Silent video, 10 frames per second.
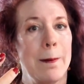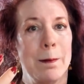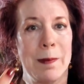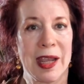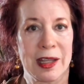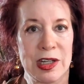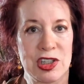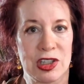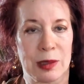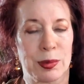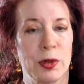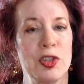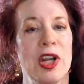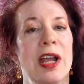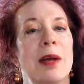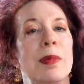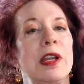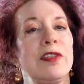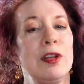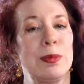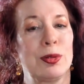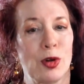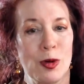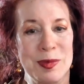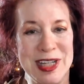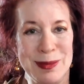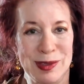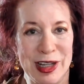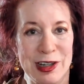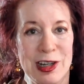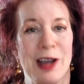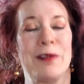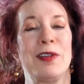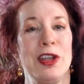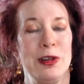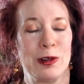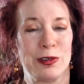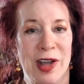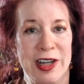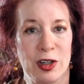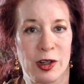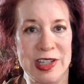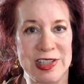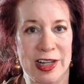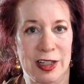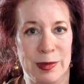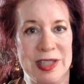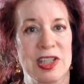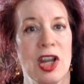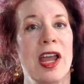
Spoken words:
mechanistic approach, but if you probe deeply enough, you'll find all these elements.